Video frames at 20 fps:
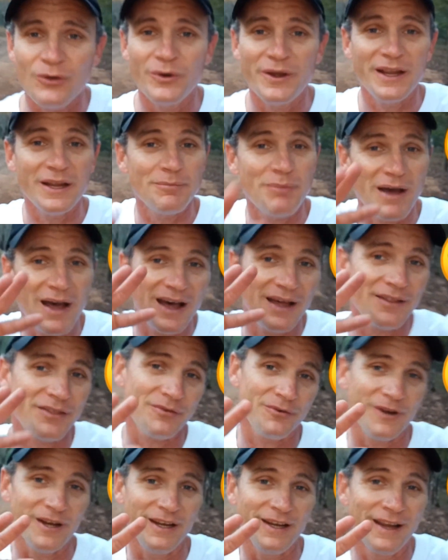Week Part
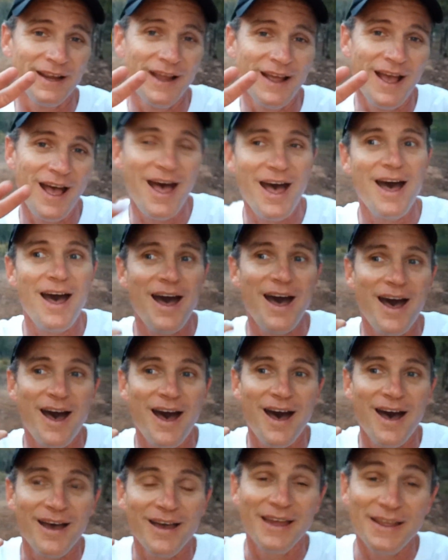3.
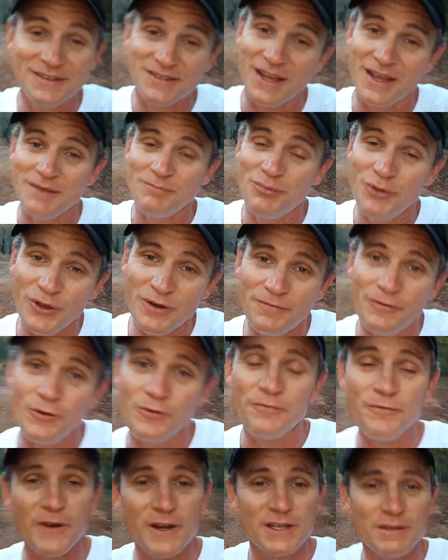It's a beautiful
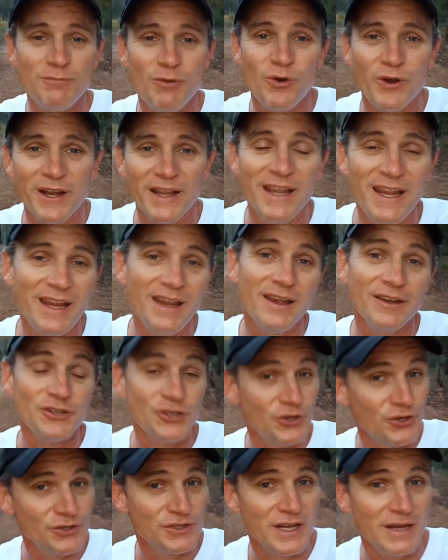fresh morning here,
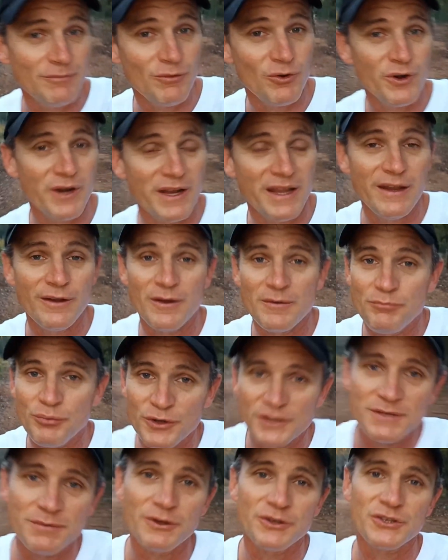Tuesday morning here in
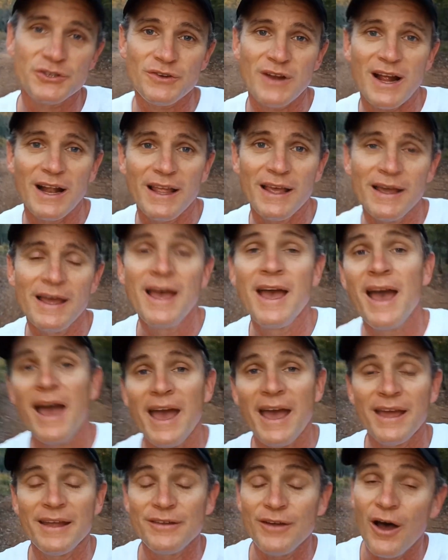Brisbane, Australia,
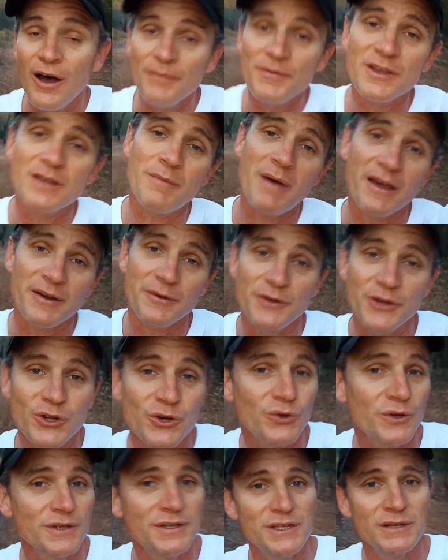and I'm the Commando on your
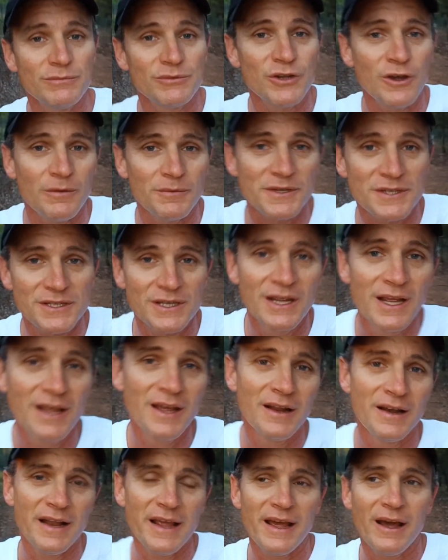corner, Tim Thomas.
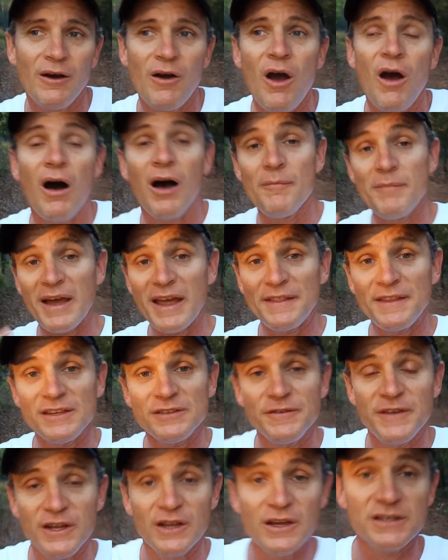Now, I made
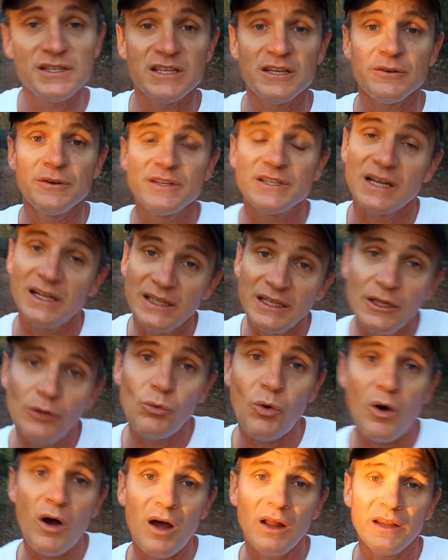this video series a little
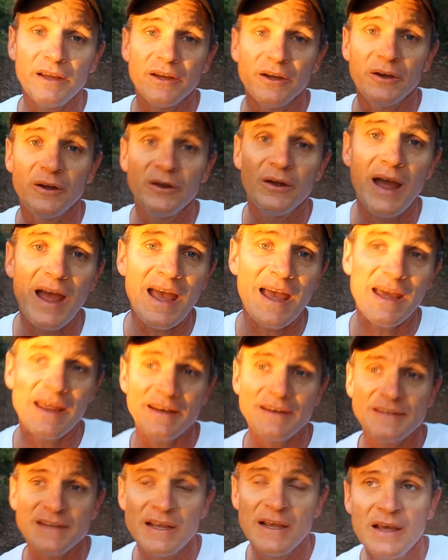while ago
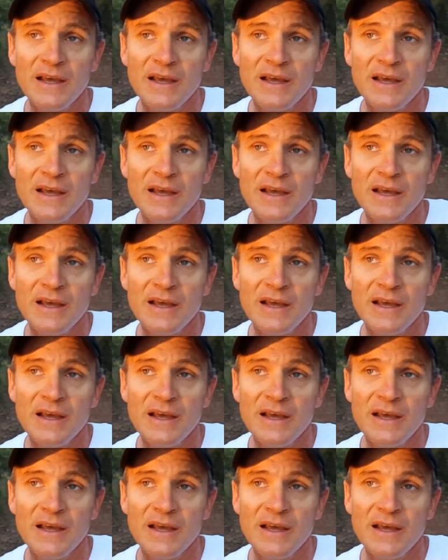and